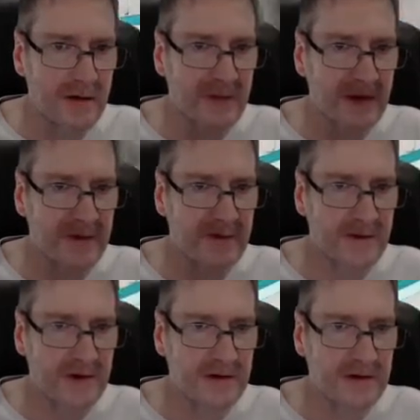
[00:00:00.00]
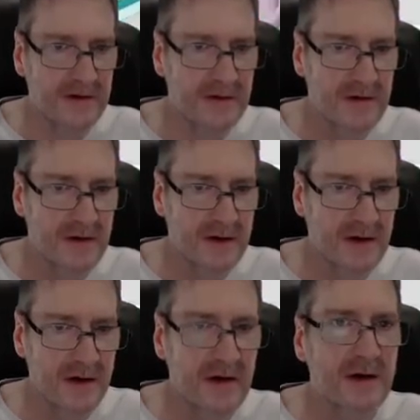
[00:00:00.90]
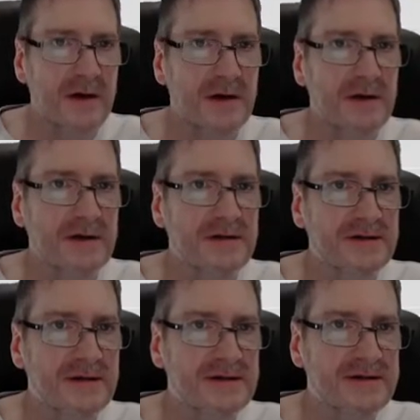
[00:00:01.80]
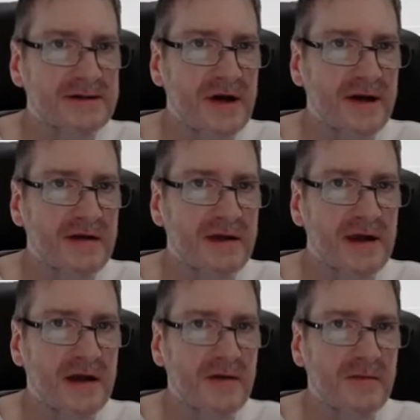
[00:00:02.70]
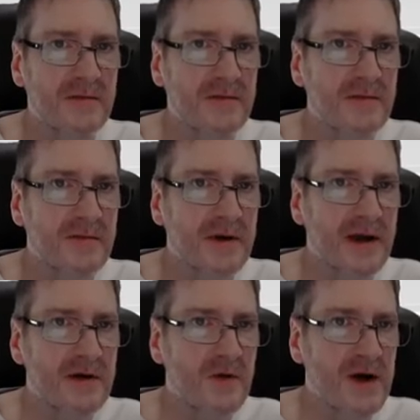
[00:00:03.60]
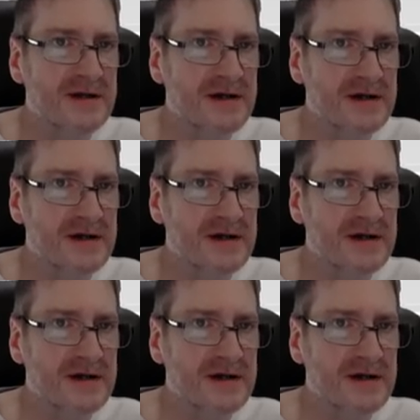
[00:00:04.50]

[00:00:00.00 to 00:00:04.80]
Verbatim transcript: Yep, that'll be fine. So let's assign the um, plain white